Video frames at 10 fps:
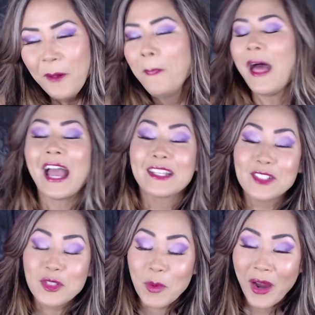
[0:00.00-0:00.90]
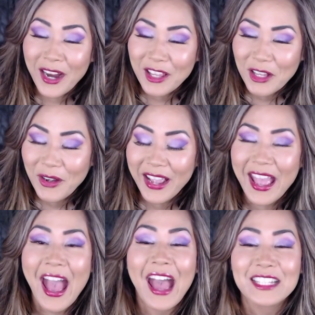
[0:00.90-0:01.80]
I swear that I
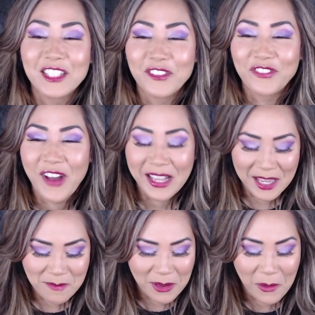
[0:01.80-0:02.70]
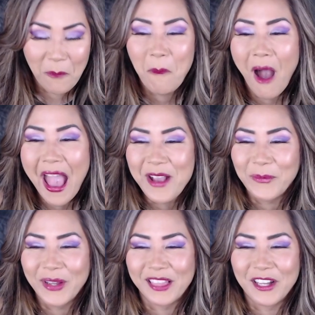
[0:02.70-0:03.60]
had to fucking be white.
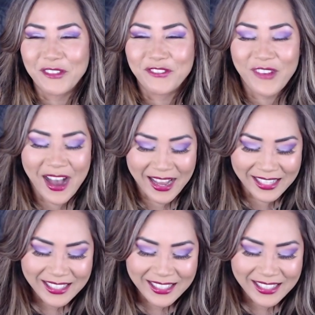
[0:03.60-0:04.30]
What the fuck?